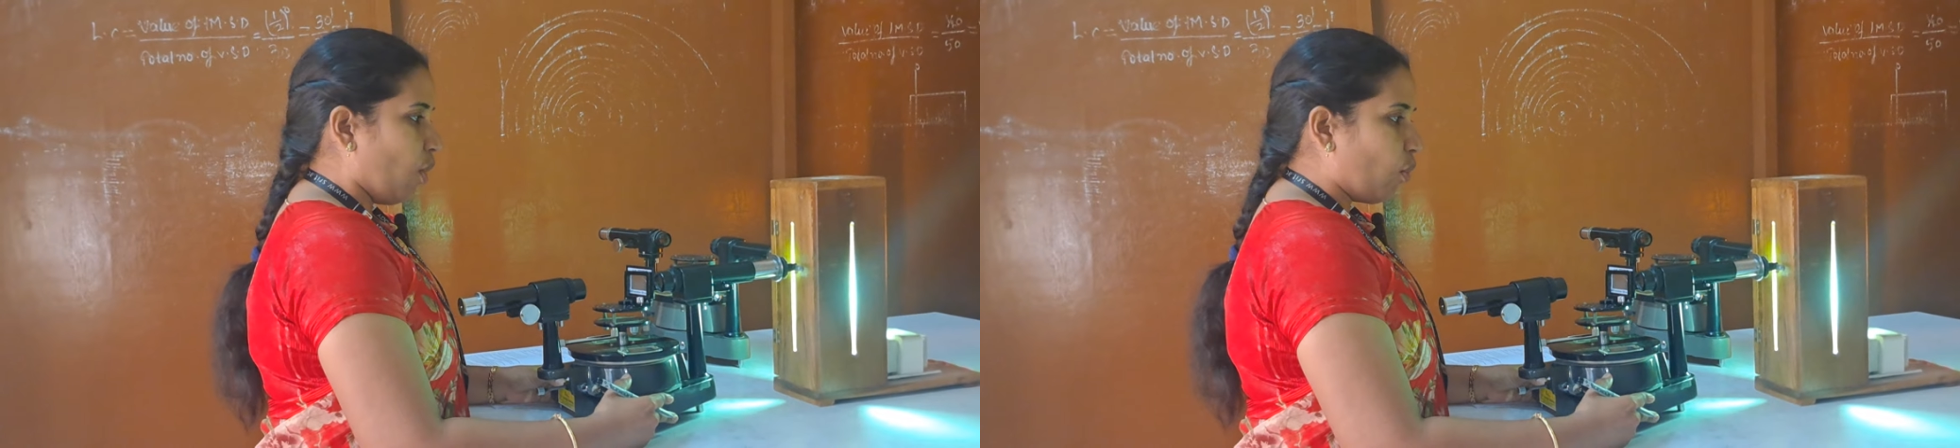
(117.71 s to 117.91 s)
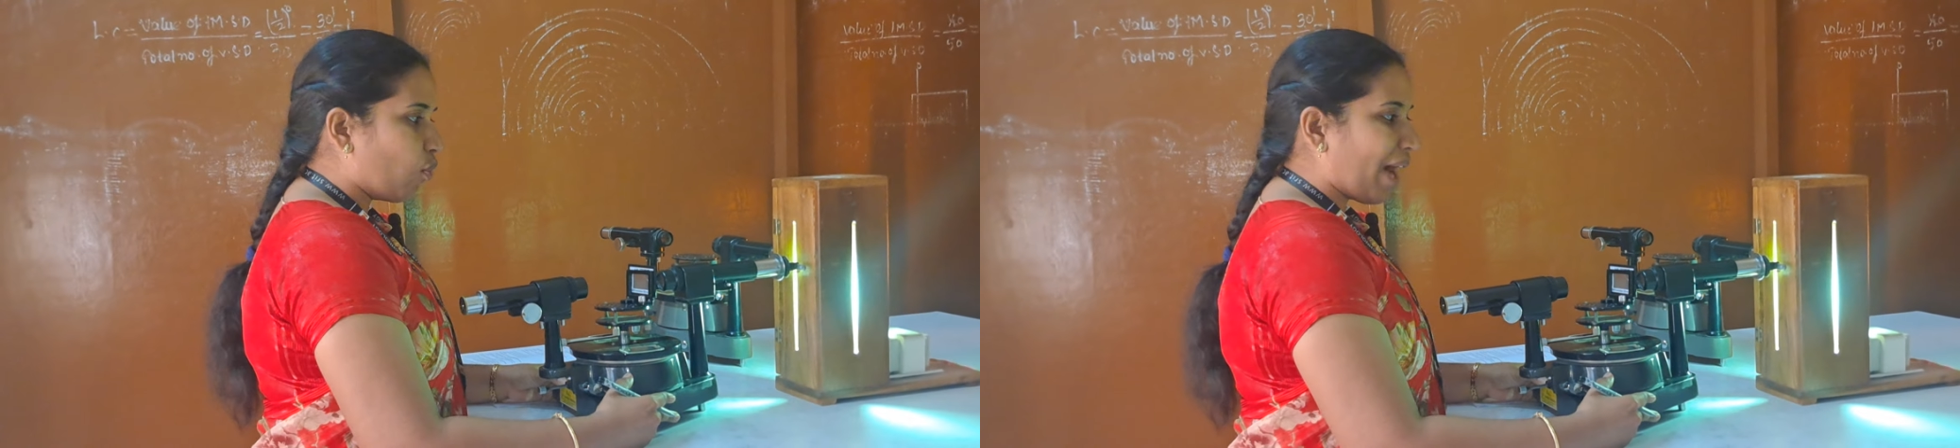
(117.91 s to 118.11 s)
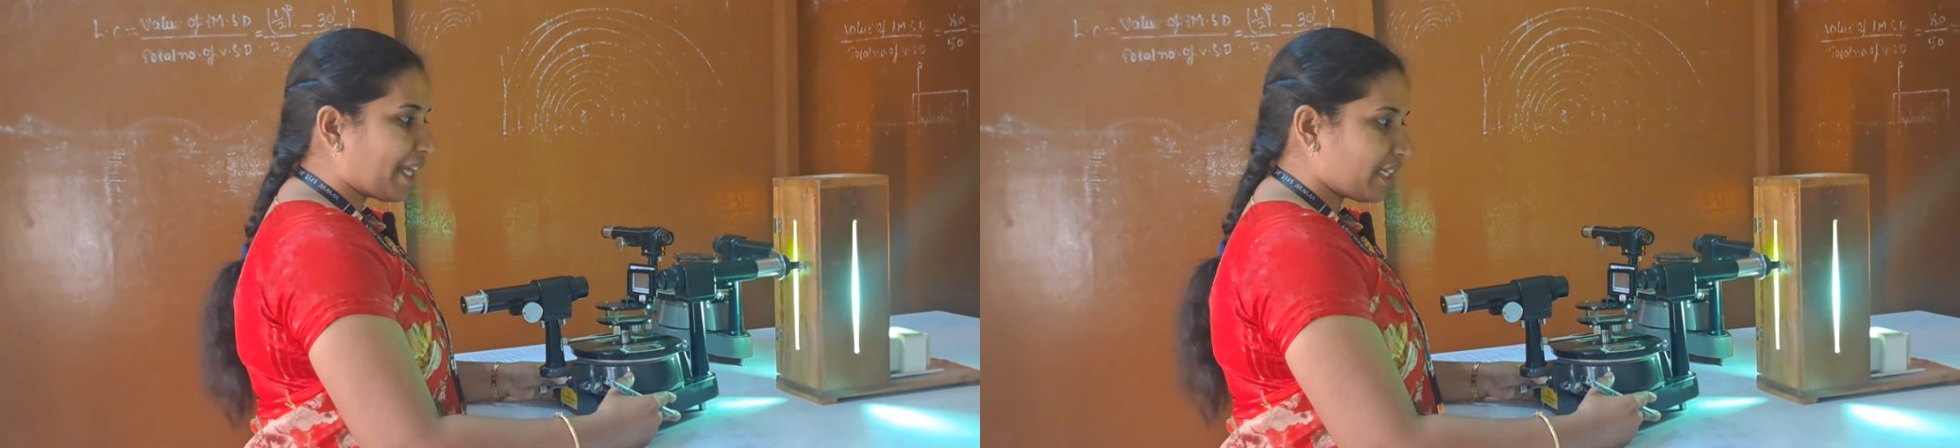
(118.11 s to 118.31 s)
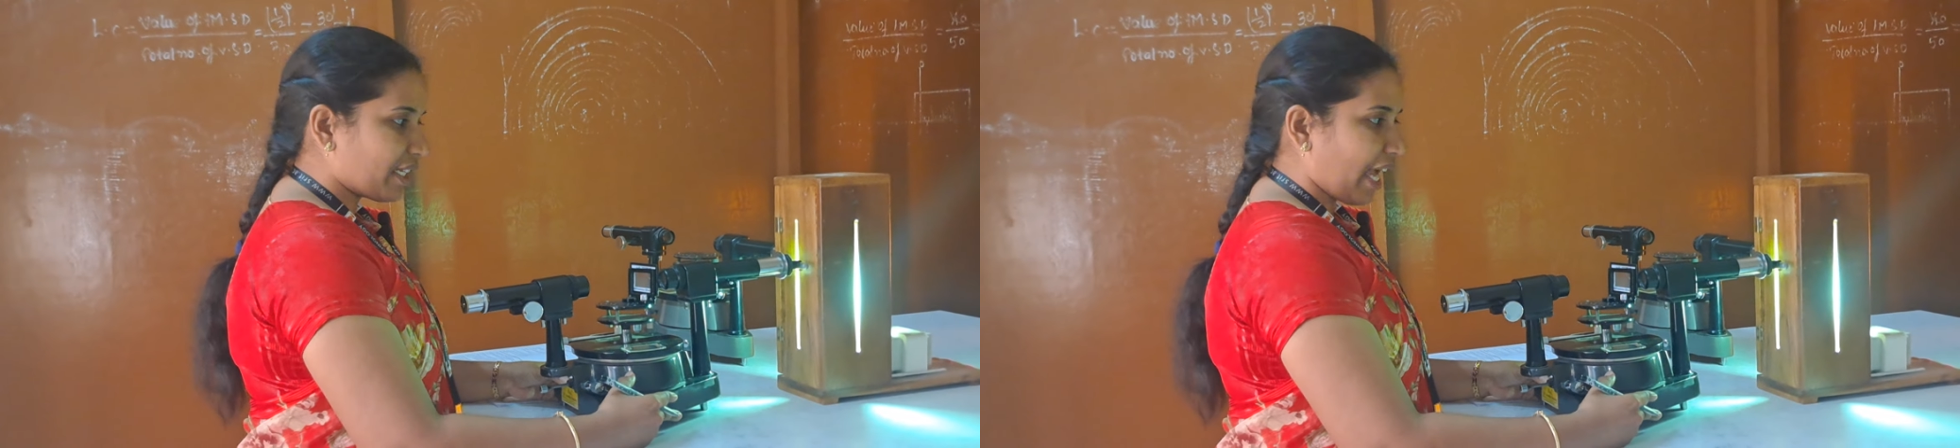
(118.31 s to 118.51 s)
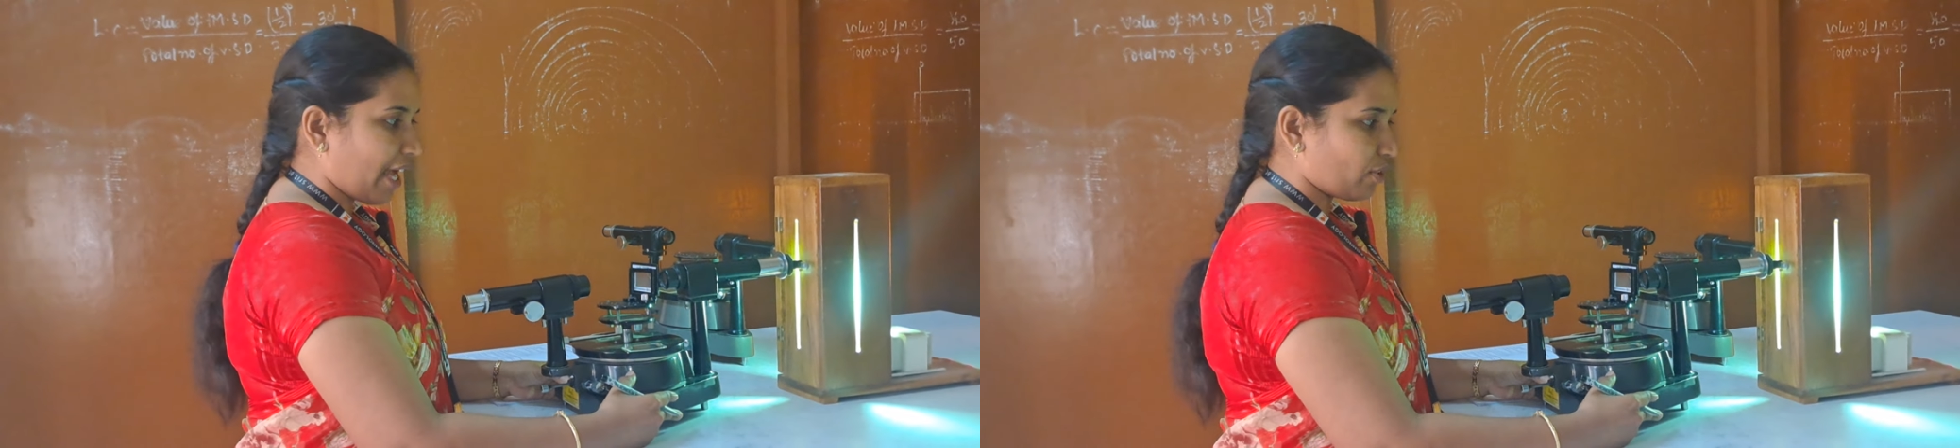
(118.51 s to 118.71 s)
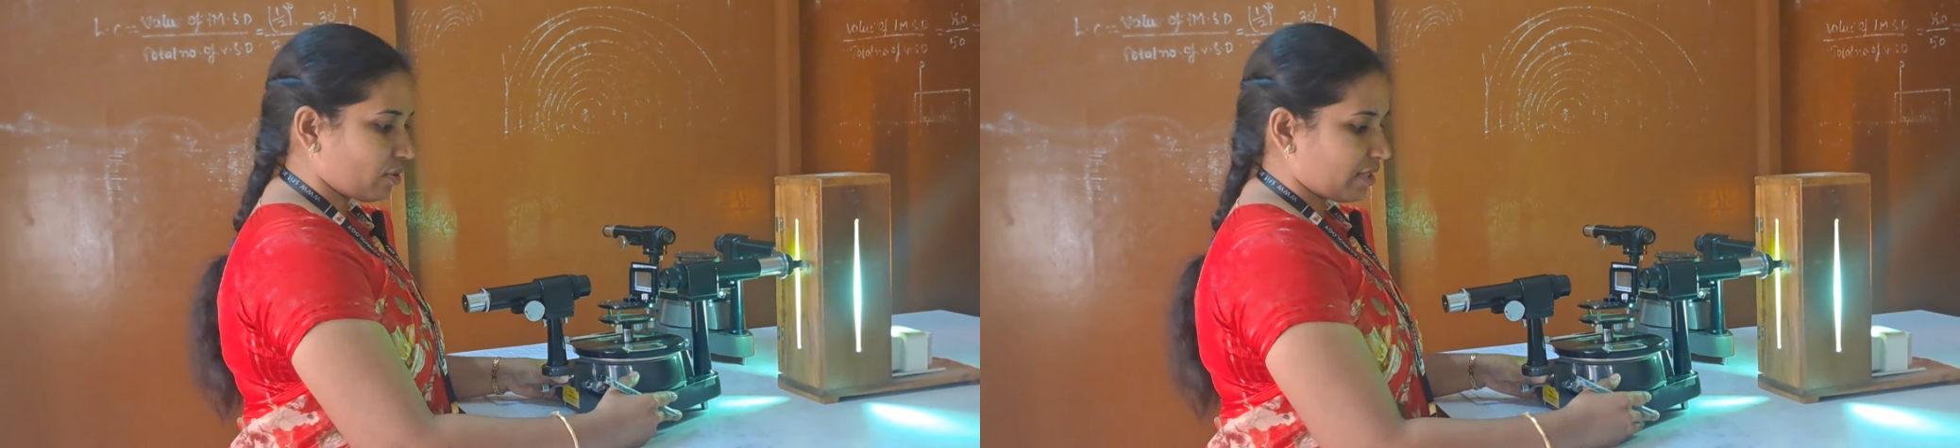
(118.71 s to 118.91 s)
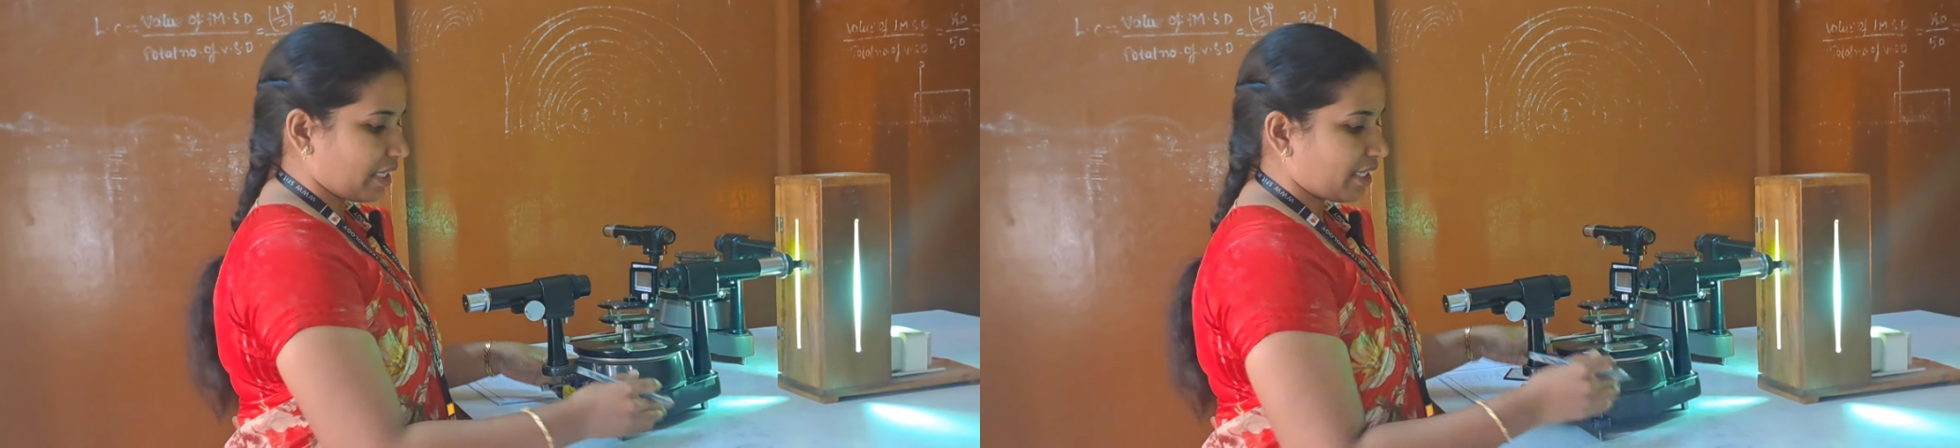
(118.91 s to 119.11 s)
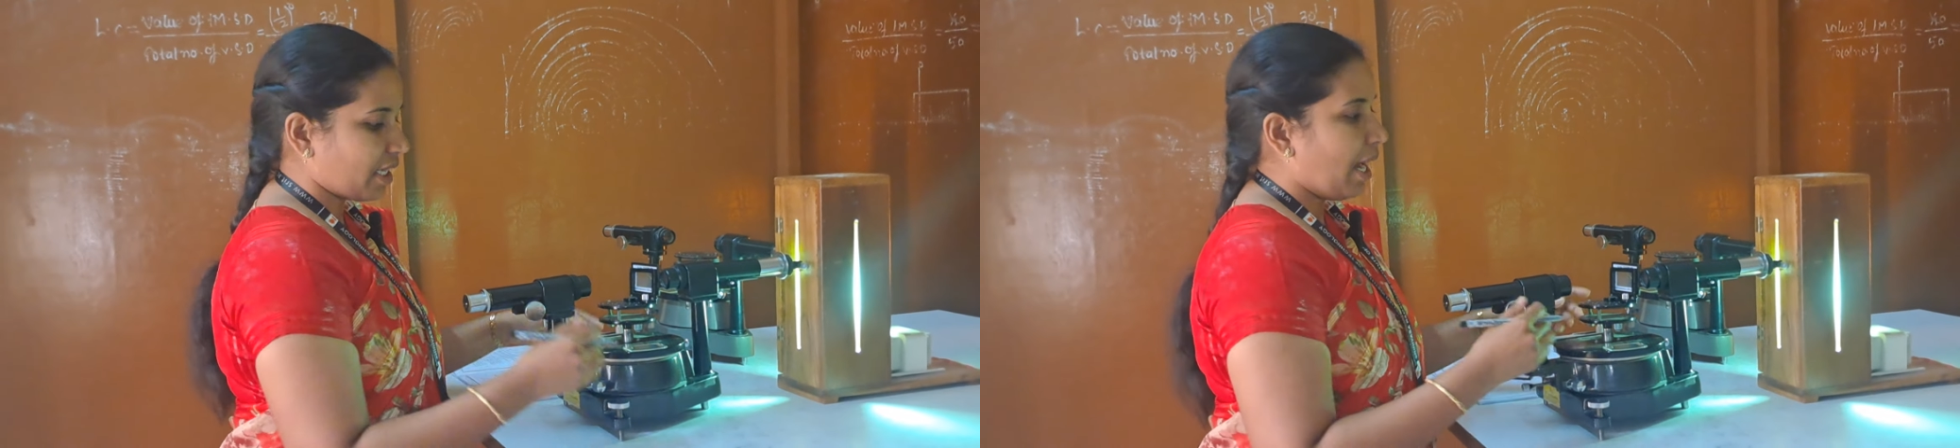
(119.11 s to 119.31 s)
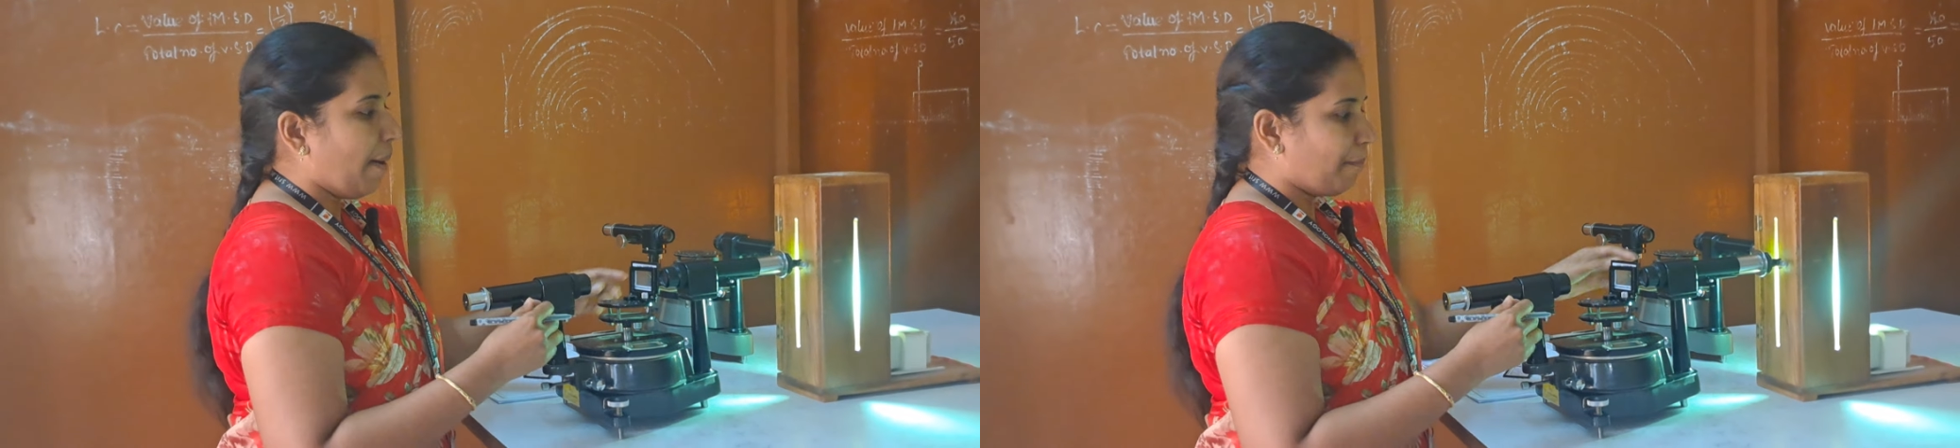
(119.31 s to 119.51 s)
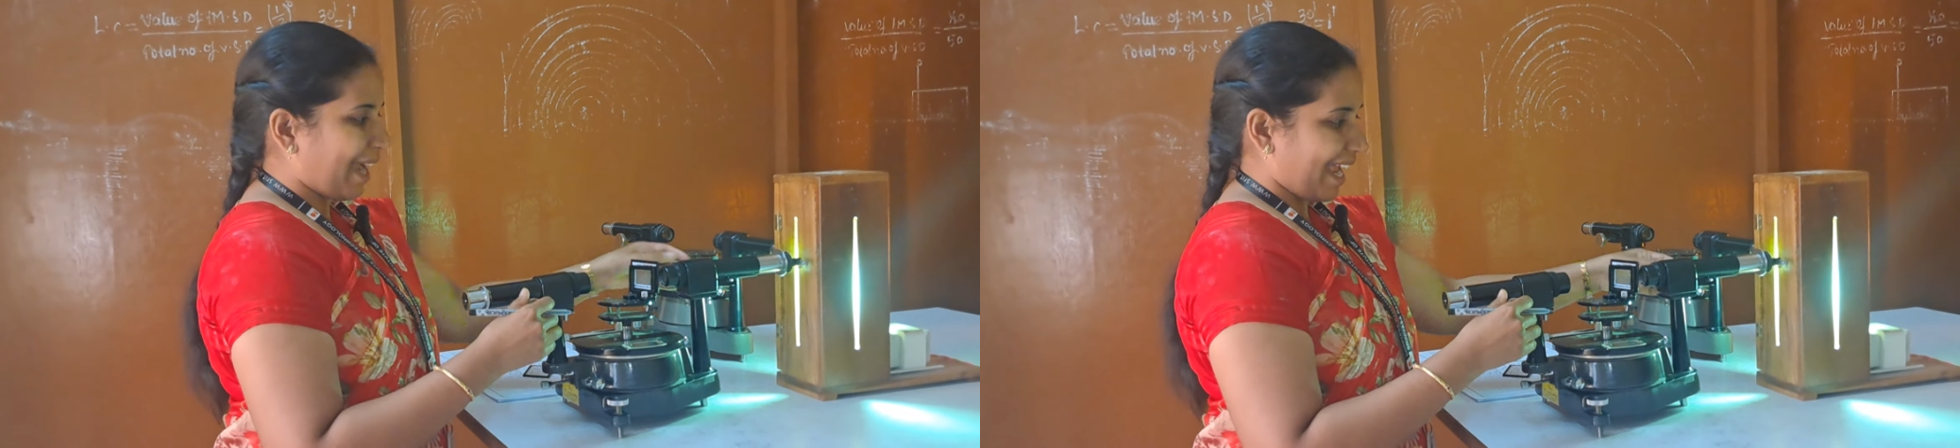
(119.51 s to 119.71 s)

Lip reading: white narrow slit by